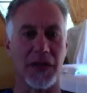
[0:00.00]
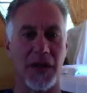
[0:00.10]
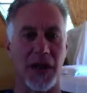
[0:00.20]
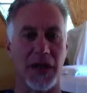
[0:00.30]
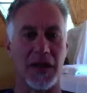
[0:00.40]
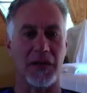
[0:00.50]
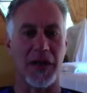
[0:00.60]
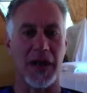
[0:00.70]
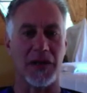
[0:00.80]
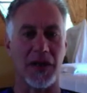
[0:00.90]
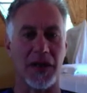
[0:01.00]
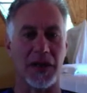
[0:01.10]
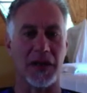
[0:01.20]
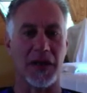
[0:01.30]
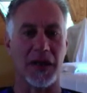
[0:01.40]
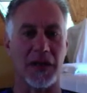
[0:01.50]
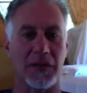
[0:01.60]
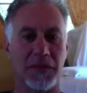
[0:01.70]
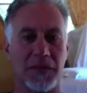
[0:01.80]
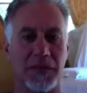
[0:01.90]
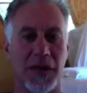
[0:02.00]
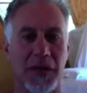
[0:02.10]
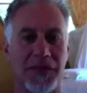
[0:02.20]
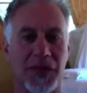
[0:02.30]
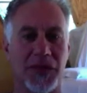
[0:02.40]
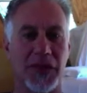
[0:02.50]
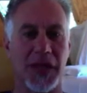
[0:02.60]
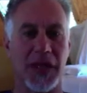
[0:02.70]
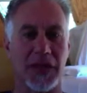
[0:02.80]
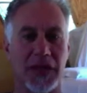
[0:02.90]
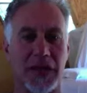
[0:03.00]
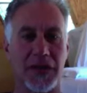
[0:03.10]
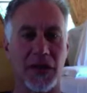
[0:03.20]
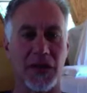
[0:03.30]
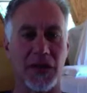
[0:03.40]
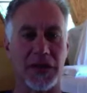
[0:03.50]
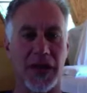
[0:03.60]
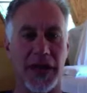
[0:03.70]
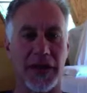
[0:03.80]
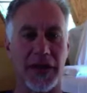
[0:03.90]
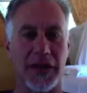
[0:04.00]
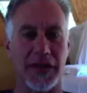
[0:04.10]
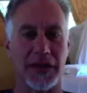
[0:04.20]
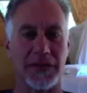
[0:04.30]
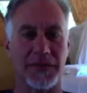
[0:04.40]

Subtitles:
and you're going to puff your cheeks. So it looks like this.